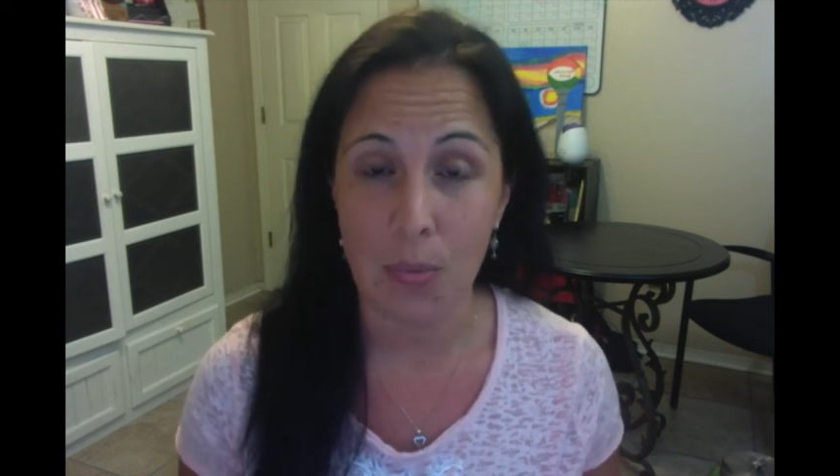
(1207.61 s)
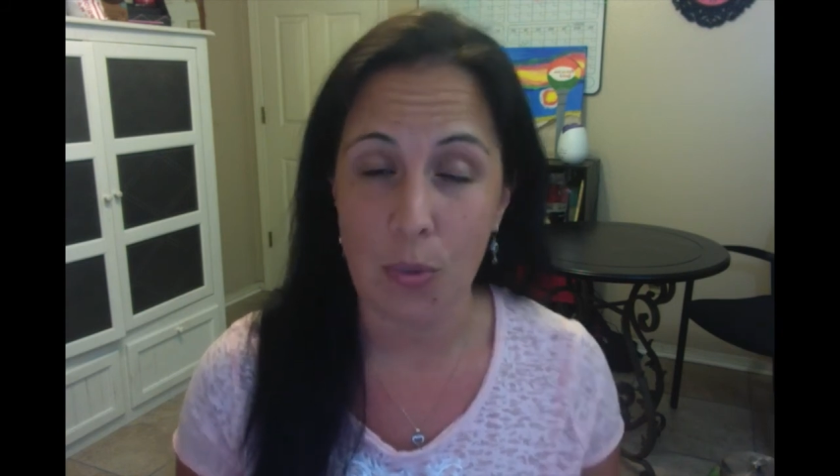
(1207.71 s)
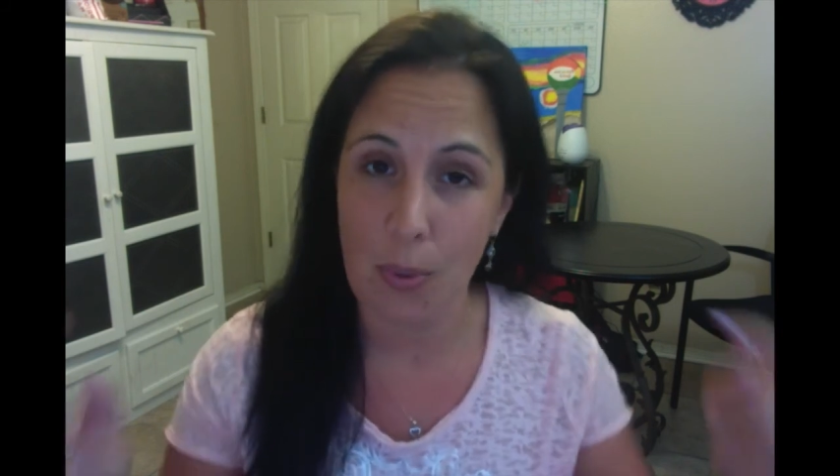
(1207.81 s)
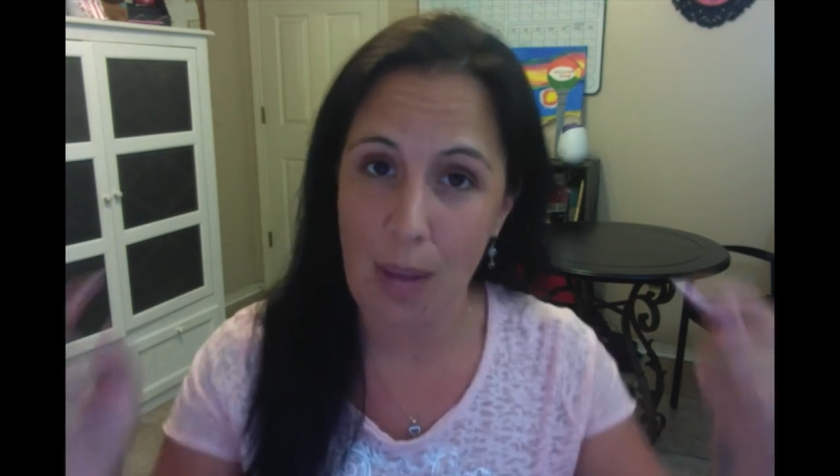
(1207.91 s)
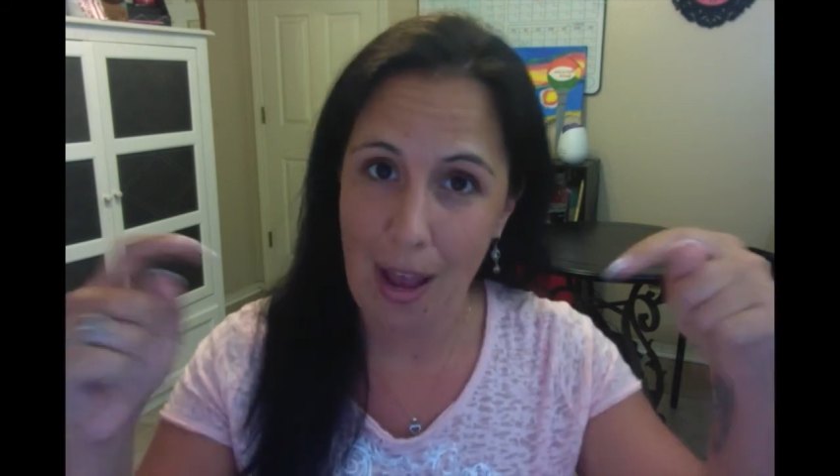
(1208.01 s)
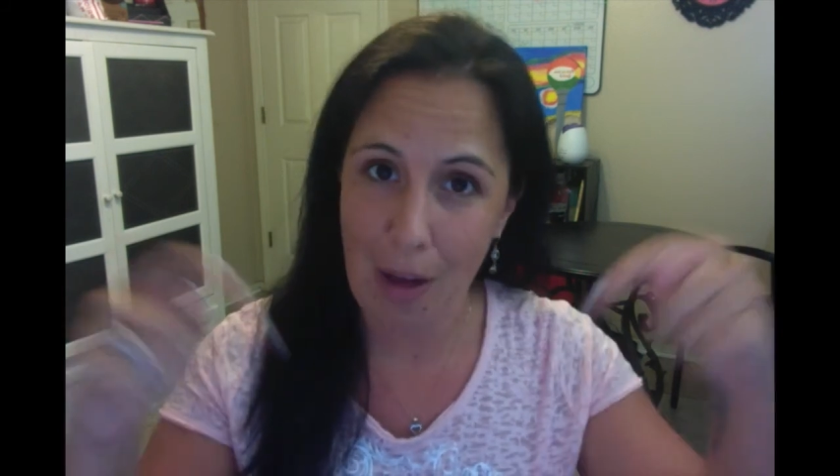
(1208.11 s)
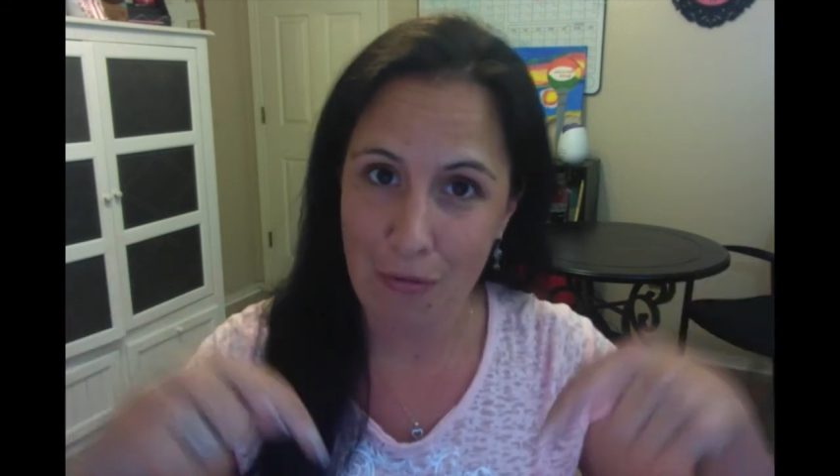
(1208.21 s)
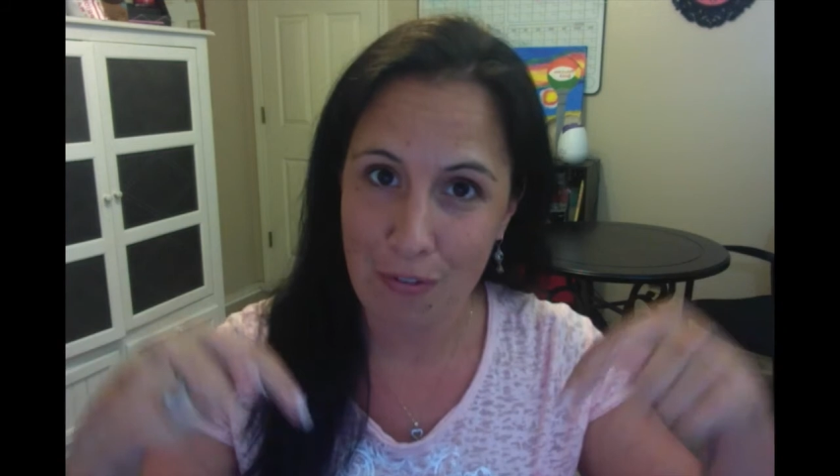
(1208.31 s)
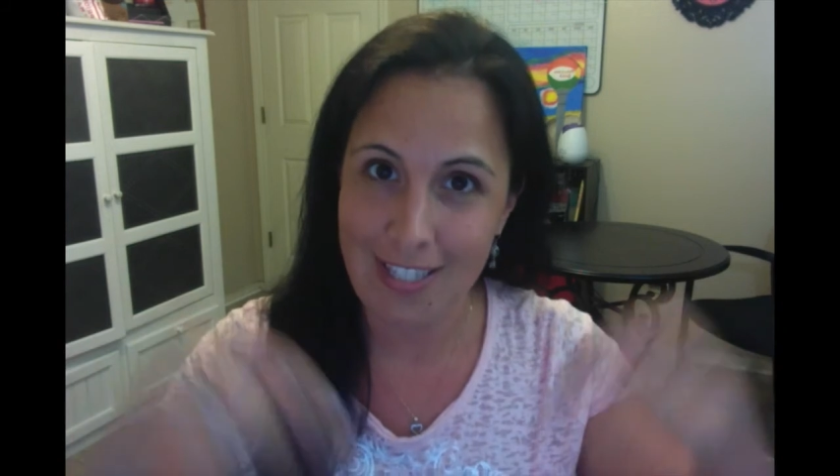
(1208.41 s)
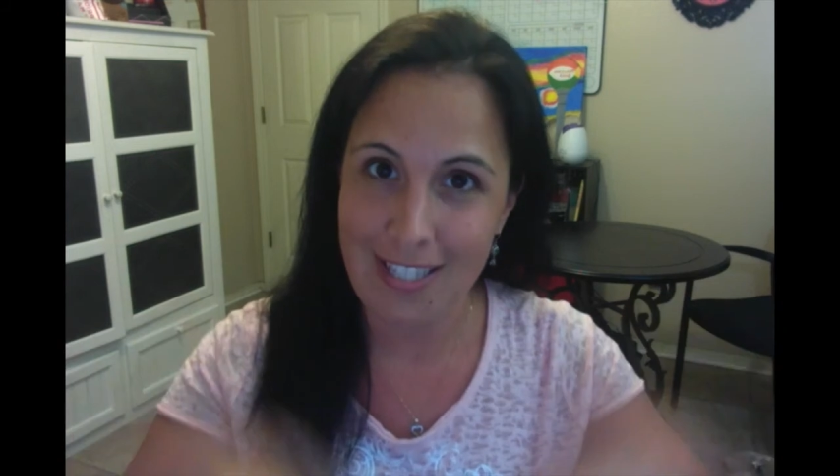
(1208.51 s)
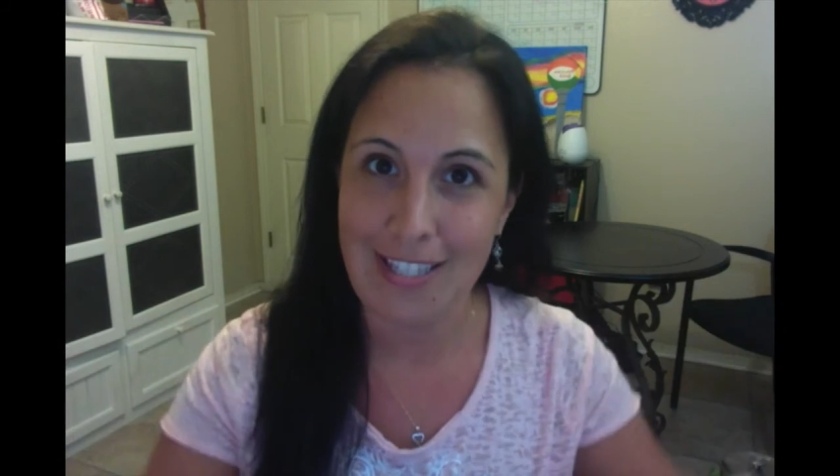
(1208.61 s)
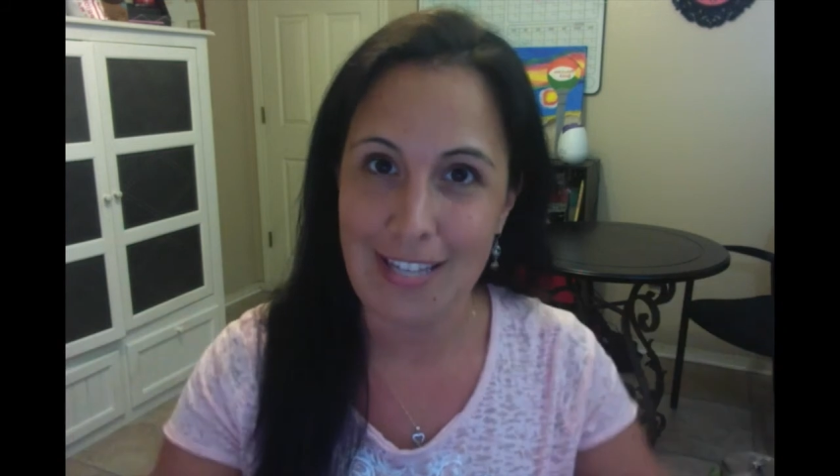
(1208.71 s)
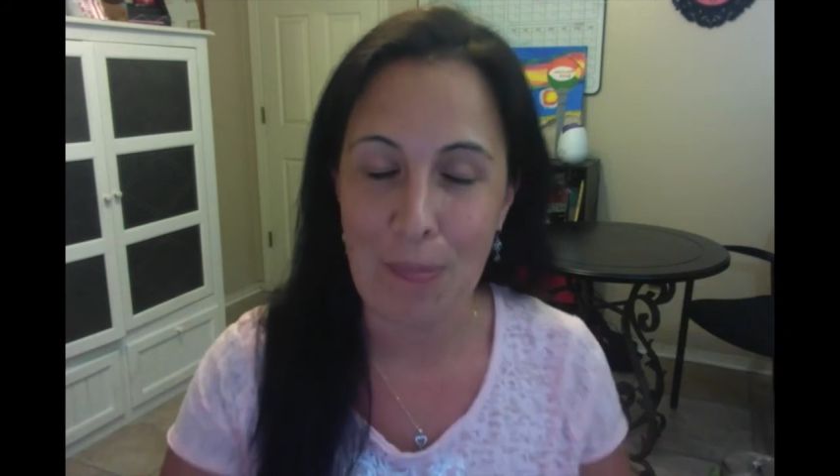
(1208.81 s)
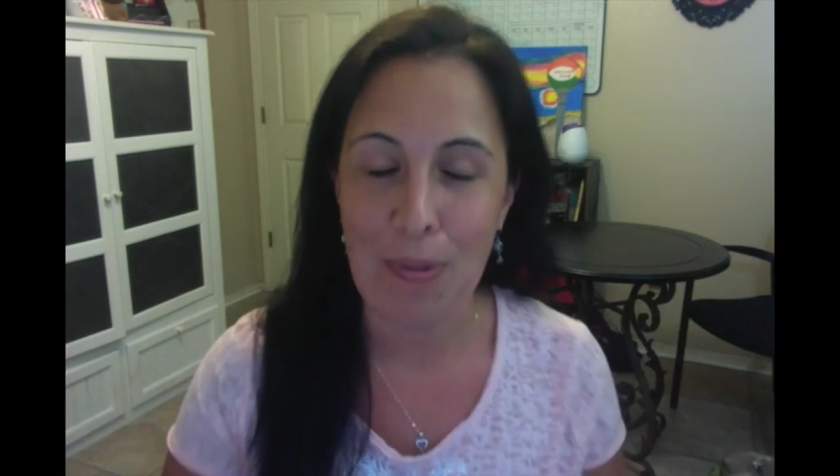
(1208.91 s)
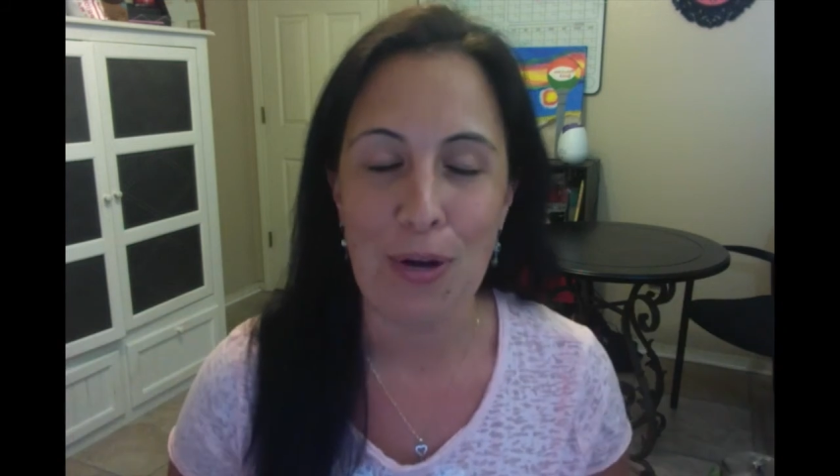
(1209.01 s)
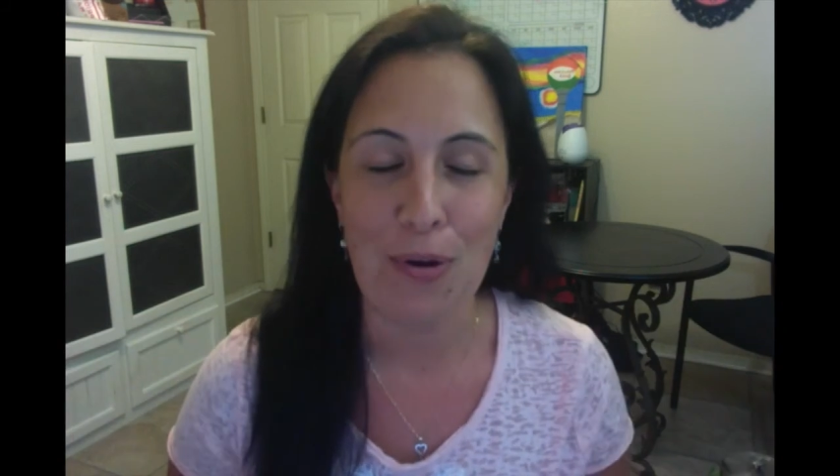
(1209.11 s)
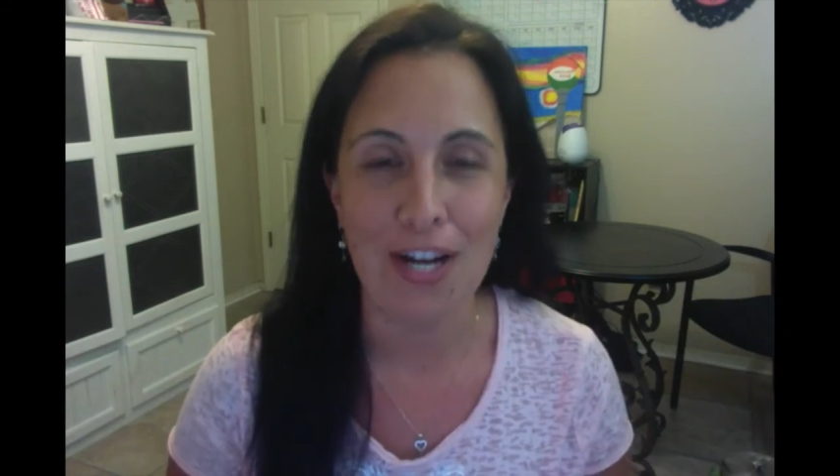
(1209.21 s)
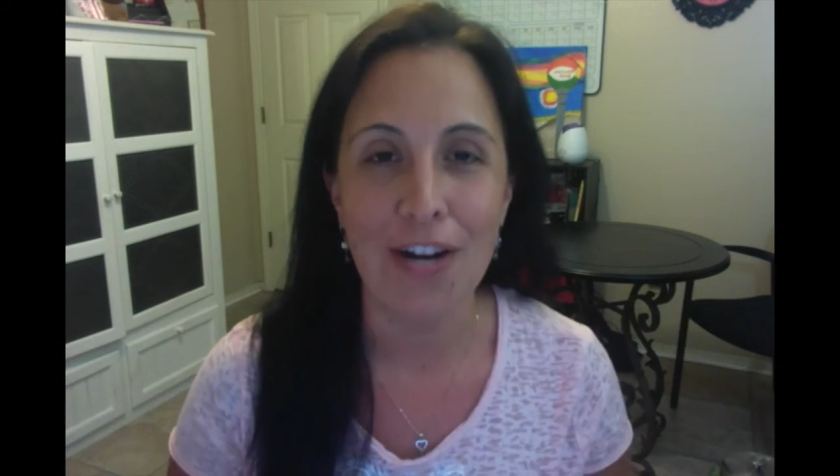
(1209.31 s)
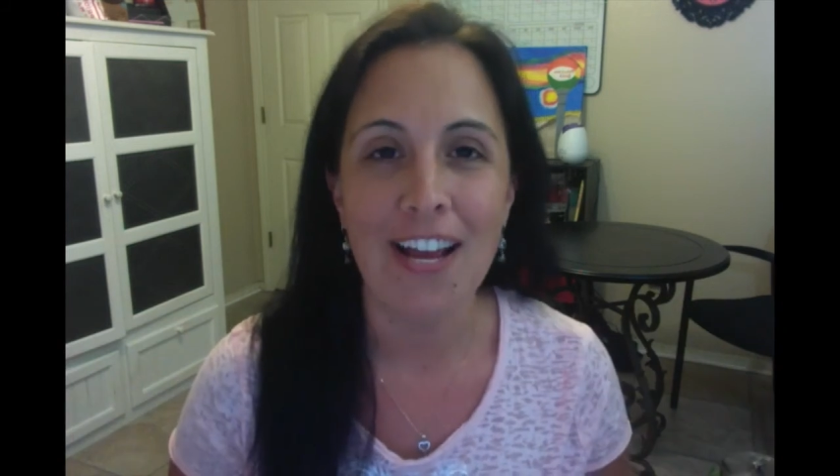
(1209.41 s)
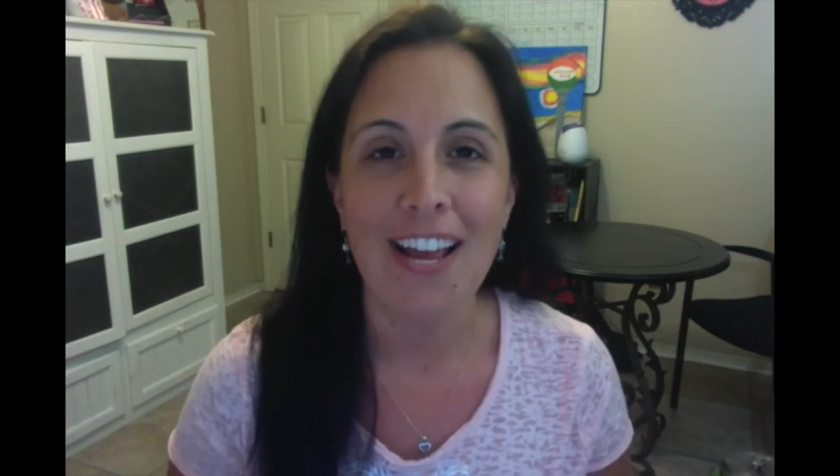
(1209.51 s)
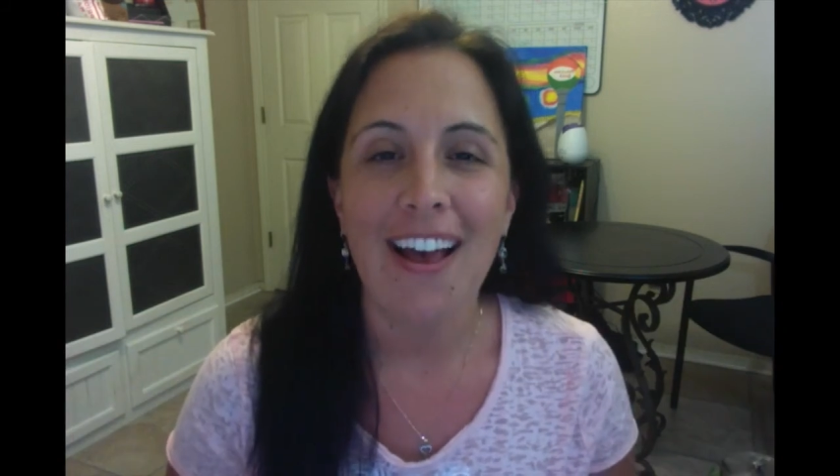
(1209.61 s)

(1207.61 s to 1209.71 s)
which we have down below here